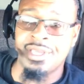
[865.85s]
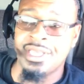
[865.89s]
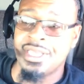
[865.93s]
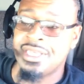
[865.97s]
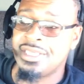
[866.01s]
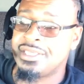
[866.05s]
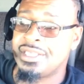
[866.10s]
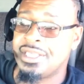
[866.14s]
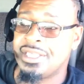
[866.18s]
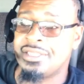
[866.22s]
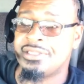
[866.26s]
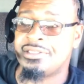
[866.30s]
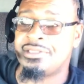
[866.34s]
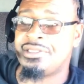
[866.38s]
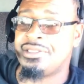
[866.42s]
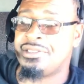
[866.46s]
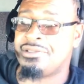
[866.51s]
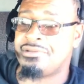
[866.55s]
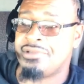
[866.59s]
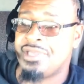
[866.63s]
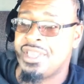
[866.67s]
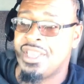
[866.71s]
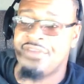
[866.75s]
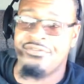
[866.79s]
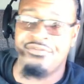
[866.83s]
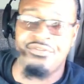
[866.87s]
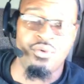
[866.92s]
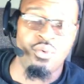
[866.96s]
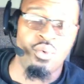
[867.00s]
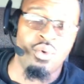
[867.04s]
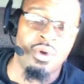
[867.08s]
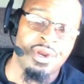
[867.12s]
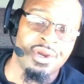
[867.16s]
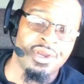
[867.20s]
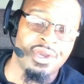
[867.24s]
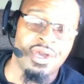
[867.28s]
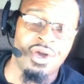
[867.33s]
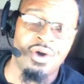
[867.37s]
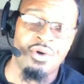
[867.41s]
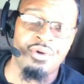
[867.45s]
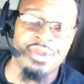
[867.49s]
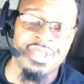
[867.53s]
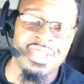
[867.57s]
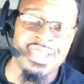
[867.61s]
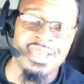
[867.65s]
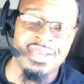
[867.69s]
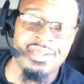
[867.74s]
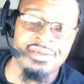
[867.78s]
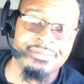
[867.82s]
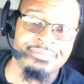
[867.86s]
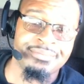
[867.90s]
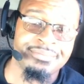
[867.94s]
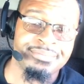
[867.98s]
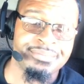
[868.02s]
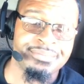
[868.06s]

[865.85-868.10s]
It just if you want to go and get it.